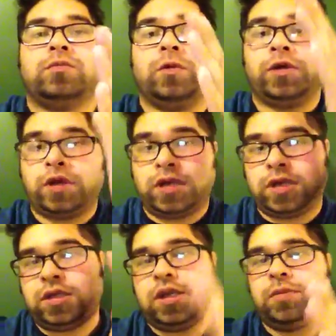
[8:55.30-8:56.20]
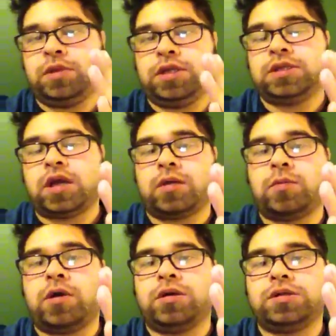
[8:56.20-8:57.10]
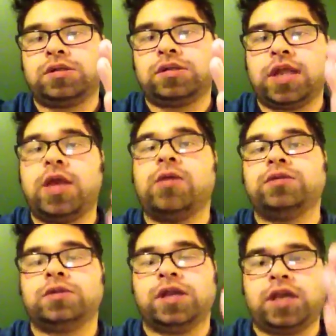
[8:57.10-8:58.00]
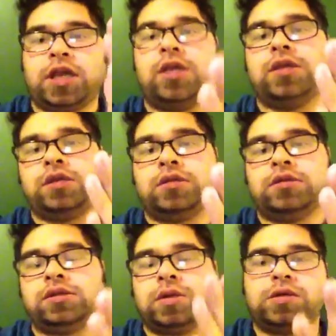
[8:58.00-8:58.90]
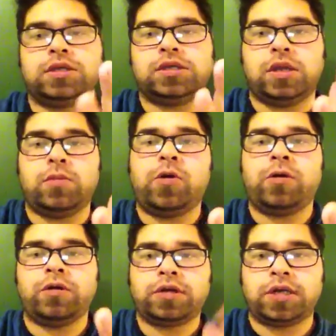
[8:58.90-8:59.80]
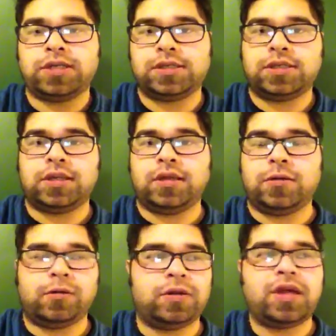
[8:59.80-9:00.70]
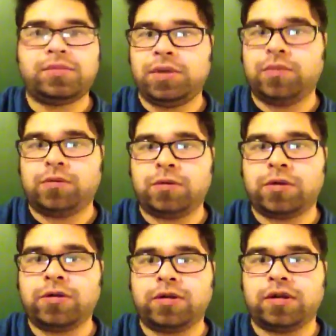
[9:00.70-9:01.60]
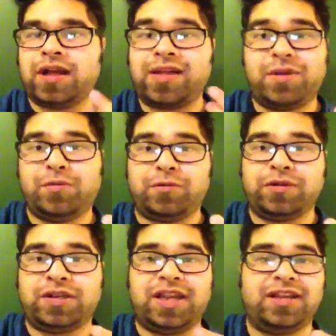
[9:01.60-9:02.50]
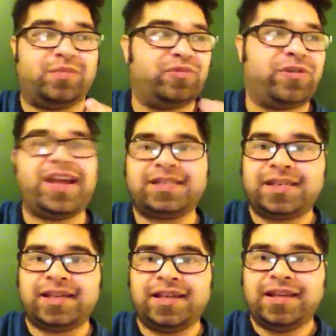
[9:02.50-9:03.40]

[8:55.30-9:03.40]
We're going to keep these soccer balls down so they can't insult us anymore, because, a lot of people were hurt, and a lot of people were getting depressed,